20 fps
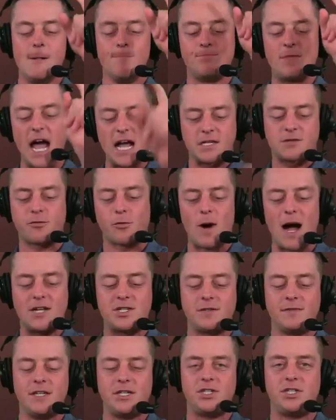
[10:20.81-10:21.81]
Thanks for
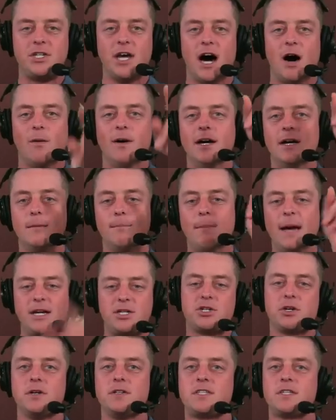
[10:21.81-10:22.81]
watching the show. Make
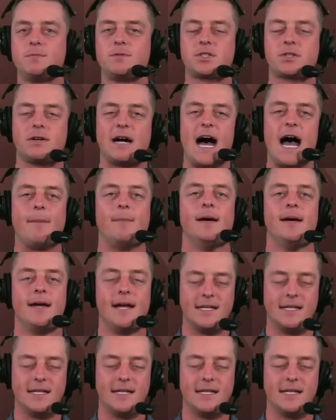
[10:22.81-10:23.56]
sure you subscribe.